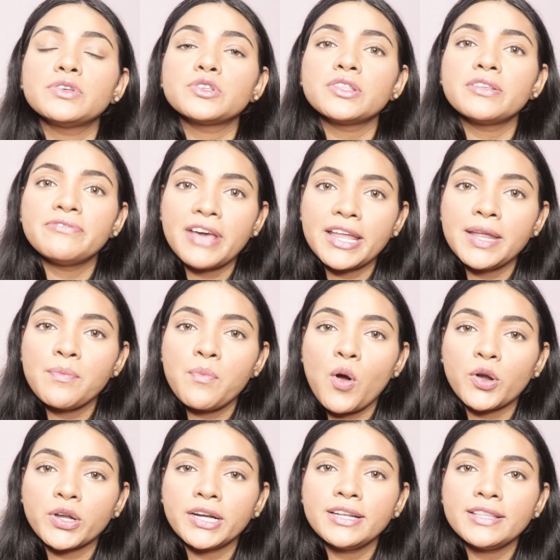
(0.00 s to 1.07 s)
So the very
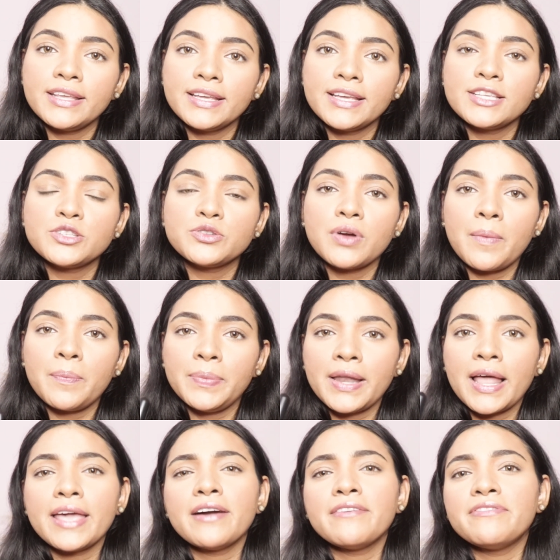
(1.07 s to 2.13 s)
important thing is to
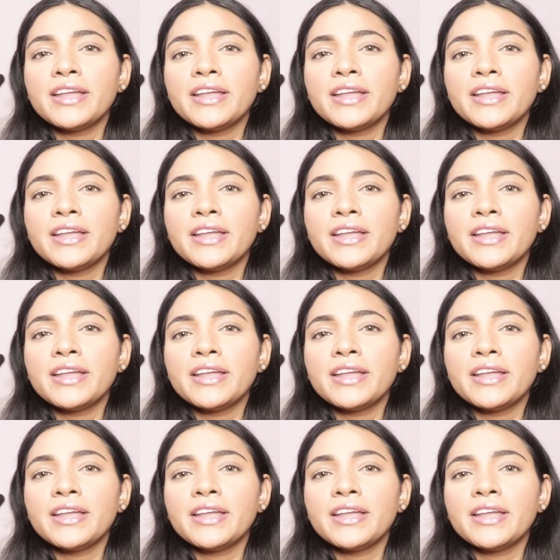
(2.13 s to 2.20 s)
apply a